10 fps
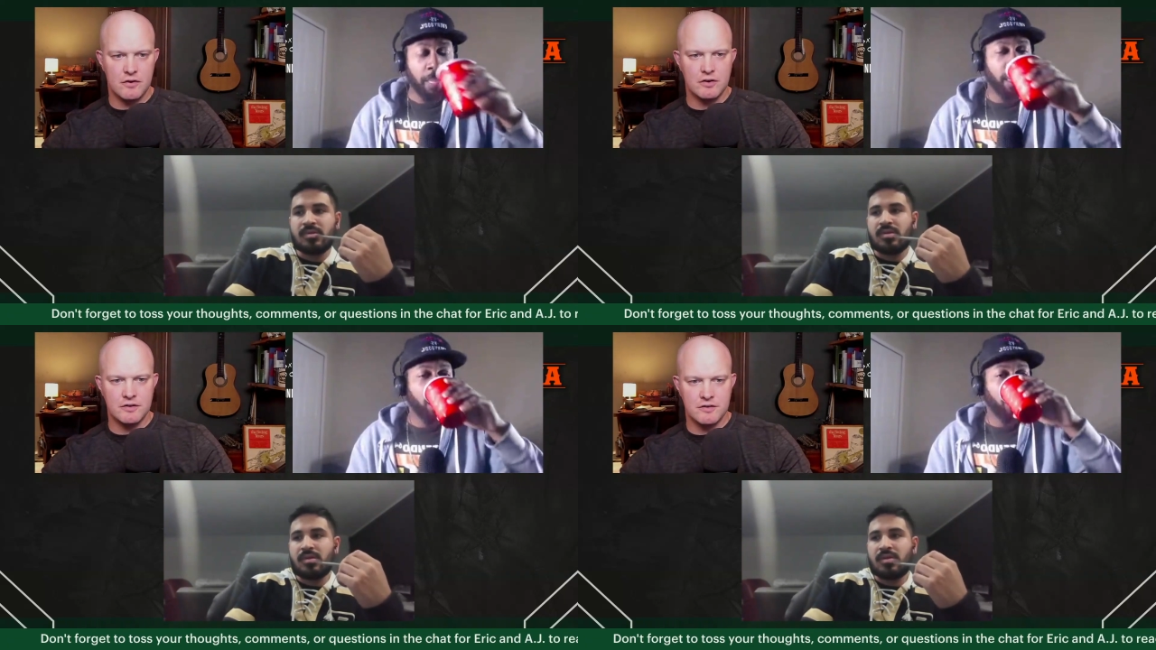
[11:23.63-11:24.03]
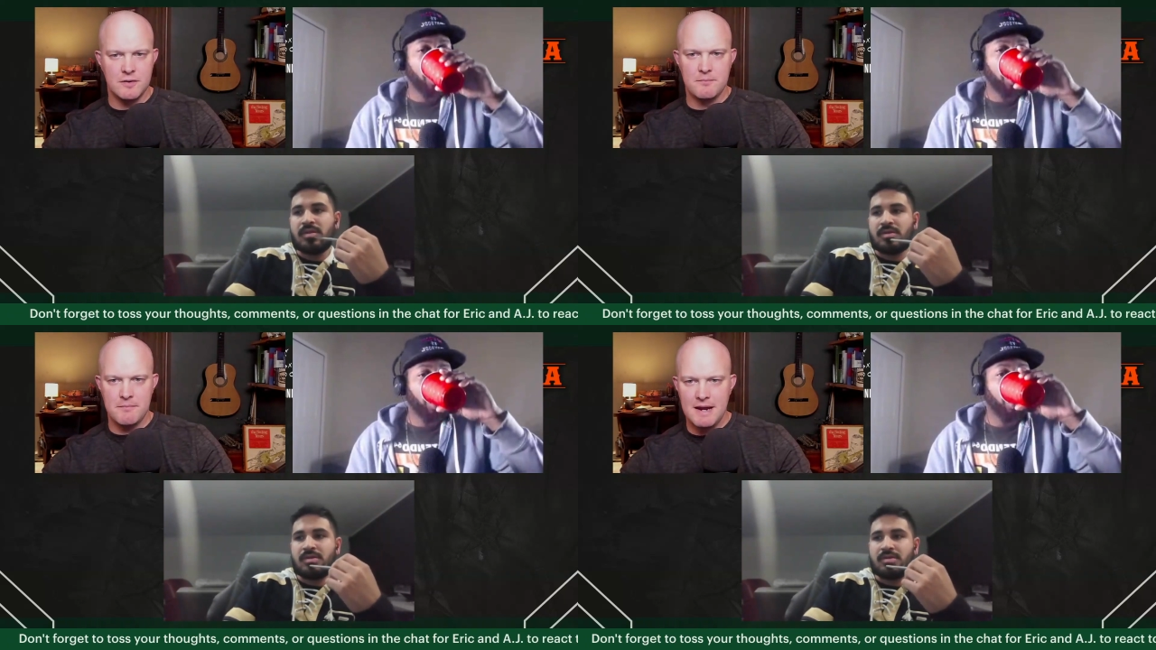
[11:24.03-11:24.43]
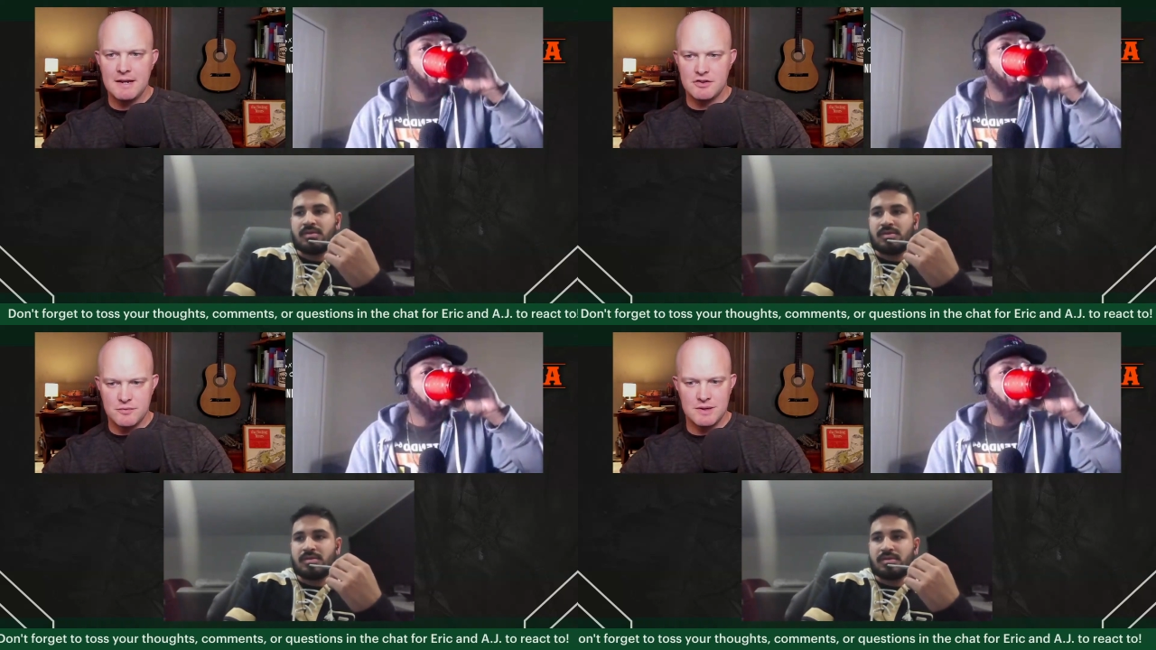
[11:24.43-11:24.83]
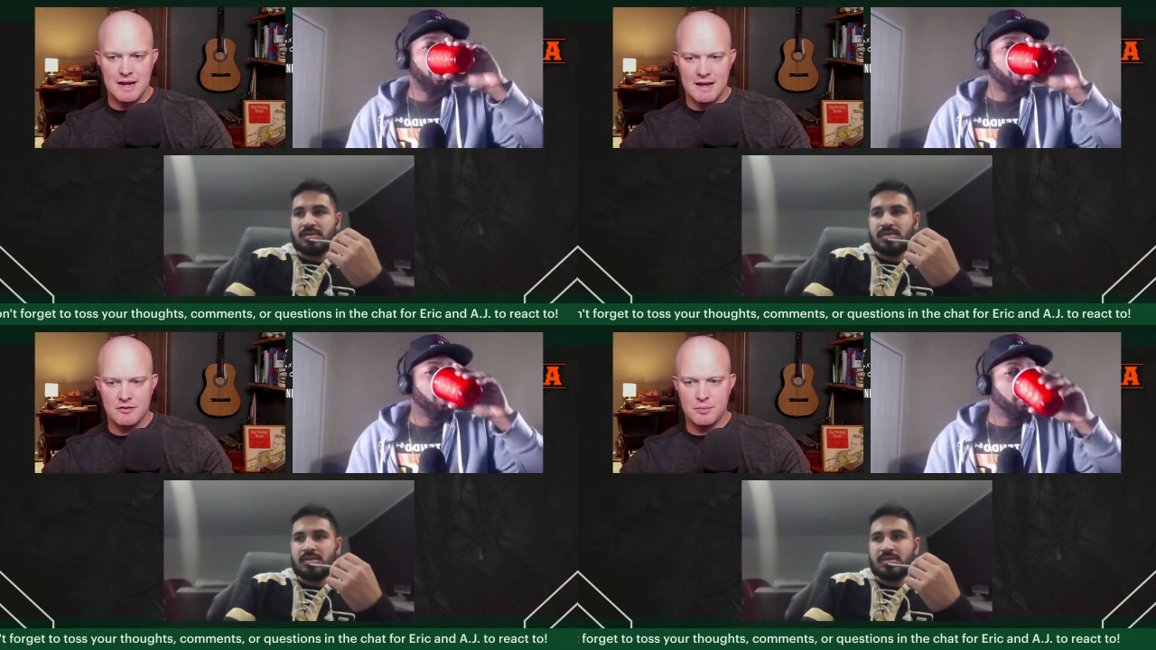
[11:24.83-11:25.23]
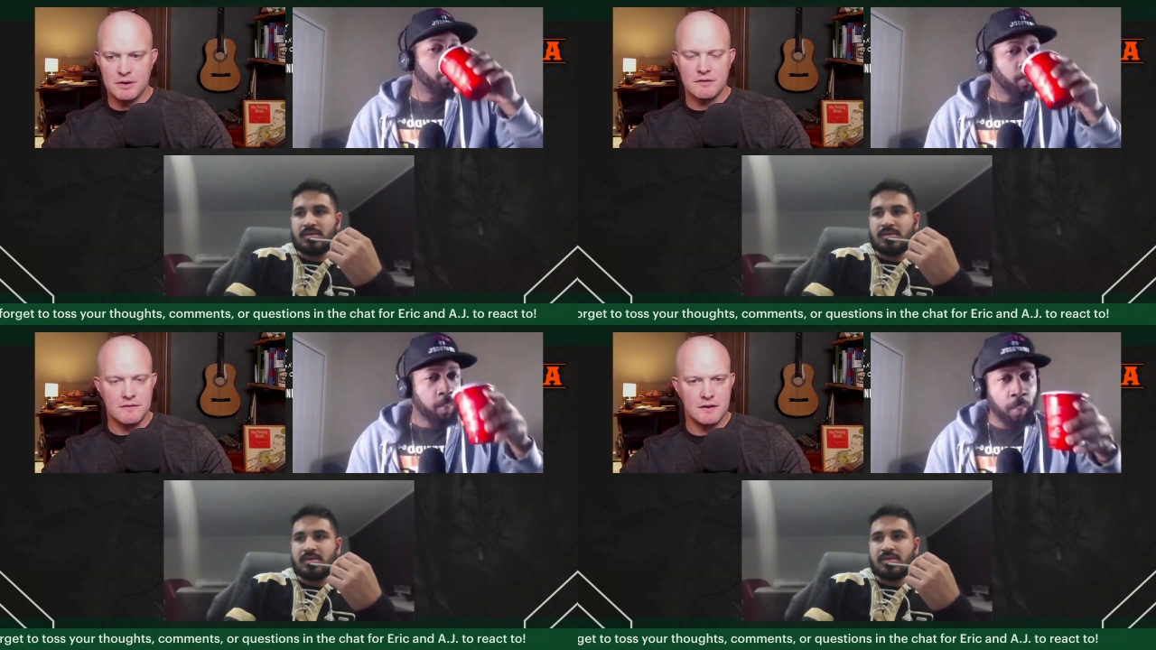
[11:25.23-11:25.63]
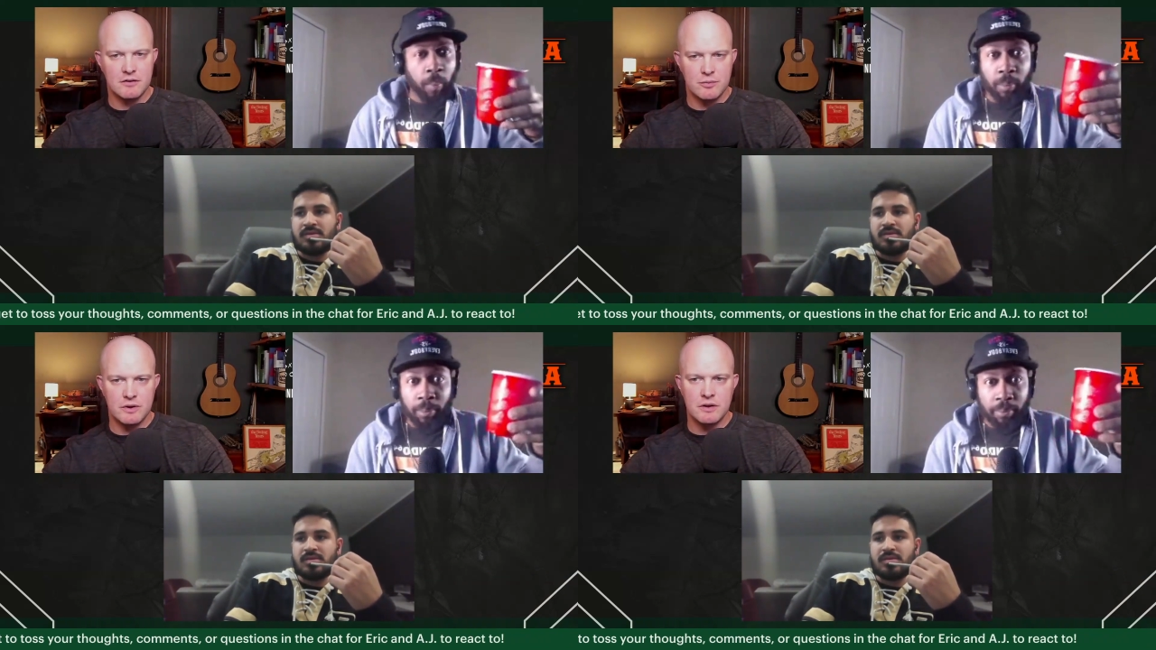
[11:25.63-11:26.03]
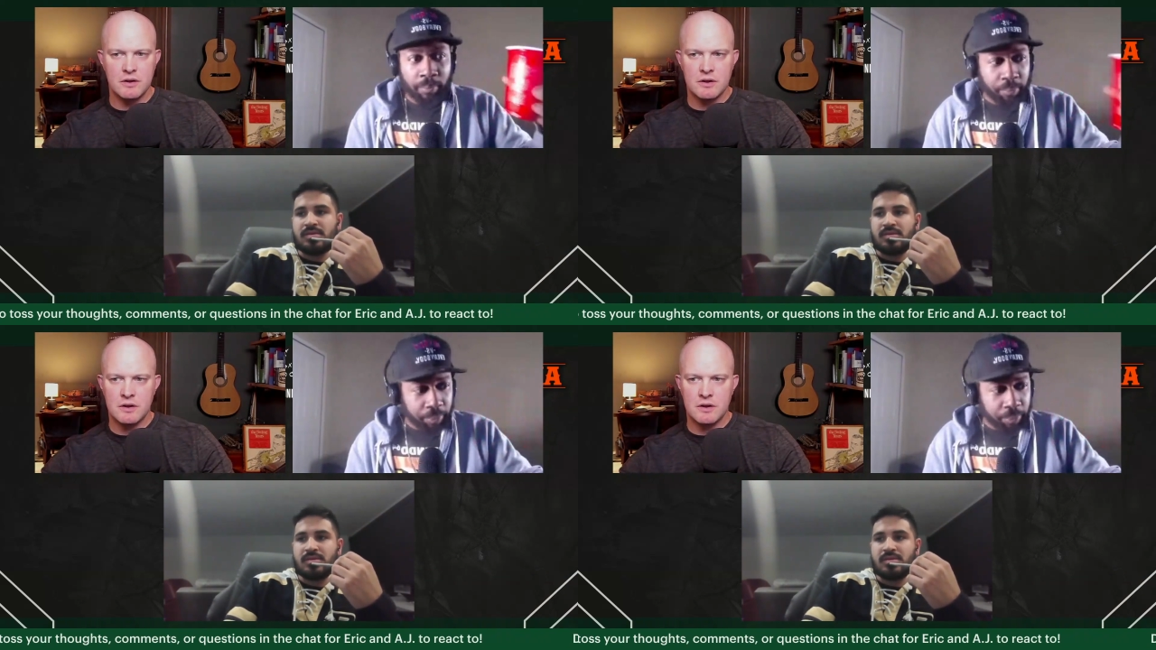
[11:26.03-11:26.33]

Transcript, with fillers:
Speaker 1: far as the management aspect of things went.